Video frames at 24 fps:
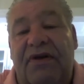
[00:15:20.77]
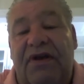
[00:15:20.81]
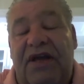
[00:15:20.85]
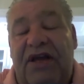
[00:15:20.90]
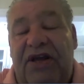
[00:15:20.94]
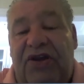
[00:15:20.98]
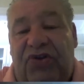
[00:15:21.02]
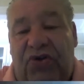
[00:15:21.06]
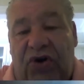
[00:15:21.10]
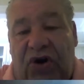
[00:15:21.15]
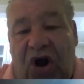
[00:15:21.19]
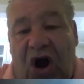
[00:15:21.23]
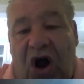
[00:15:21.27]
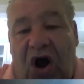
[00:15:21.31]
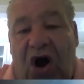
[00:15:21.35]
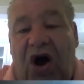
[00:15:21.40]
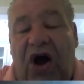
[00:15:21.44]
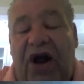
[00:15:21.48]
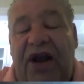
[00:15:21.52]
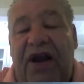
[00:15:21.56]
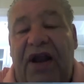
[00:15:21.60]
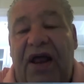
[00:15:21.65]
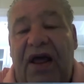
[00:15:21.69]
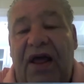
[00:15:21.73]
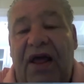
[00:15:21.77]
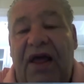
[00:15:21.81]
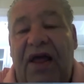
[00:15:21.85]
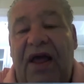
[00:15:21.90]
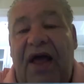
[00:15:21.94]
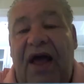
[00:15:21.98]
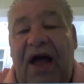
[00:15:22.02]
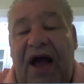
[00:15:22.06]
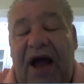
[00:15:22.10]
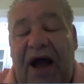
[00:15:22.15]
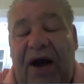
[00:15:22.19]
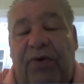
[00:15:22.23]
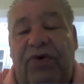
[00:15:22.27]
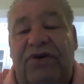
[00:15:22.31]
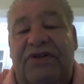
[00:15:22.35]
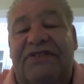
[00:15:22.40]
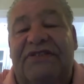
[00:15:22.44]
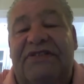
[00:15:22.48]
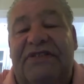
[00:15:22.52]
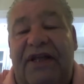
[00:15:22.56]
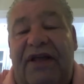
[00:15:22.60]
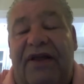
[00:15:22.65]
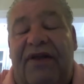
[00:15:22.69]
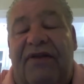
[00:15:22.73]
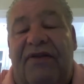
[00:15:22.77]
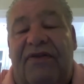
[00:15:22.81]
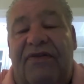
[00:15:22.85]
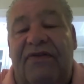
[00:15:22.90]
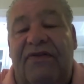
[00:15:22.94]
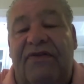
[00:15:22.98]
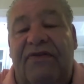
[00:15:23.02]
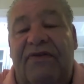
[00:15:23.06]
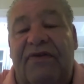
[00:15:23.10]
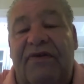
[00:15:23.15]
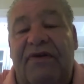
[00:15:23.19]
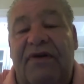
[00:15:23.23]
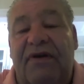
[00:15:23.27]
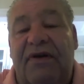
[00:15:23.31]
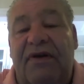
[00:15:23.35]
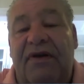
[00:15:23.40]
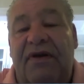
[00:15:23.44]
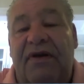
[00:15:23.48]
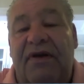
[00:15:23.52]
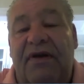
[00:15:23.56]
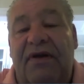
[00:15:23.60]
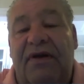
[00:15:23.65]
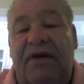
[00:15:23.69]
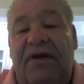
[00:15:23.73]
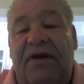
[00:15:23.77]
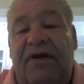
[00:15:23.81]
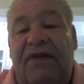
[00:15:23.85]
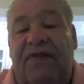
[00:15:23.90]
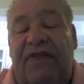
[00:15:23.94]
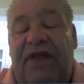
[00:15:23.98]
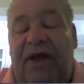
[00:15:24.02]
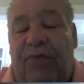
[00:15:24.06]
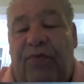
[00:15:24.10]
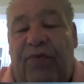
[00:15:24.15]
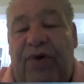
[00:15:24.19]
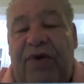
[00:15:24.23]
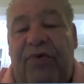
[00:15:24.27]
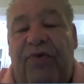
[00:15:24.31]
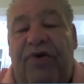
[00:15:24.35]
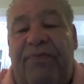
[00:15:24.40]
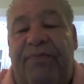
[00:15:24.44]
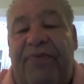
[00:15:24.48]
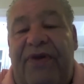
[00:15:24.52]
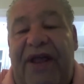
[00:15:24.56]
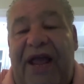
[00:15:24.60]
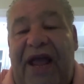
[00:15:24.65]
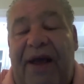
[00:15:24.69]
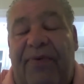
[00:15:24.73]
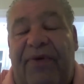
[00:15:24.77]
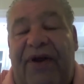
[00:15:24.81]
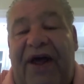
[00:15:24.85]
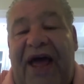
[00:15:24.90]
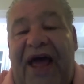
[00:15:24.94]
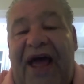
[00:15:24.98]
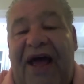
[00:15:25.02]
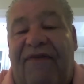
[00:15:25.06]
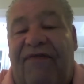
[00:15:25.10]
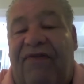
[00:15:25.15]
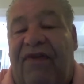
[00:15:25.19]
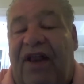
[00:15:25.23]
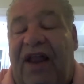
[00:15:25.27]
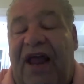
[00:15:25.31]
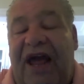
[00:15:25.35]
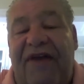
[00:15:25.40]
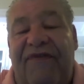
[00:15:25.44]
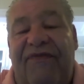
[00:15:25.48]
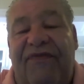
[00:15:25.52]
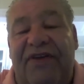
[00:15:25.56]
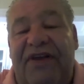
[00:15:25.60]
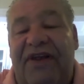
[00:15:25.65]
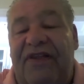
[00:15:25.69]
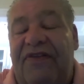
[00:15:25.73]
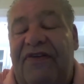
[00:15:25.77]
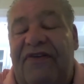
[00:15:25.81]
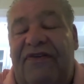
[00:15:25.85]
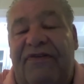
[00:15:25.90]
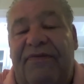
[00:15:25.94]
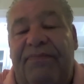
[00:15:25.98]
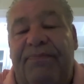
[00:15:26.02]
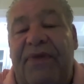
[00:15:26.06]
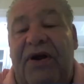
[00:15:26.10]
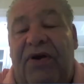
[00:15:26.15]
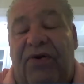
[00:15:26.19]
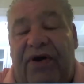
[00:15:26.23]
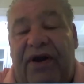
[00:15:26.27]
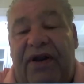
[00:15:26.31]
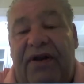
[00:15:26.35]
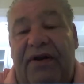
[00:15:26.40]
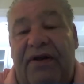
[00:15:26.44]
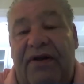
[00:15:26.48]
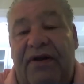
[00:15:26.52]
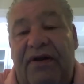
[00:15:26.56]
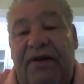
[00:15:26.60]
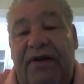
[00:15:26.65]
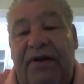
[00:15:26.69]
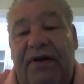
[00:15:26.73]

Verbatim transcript: He took on our sins that we would be able to have life in the Spirit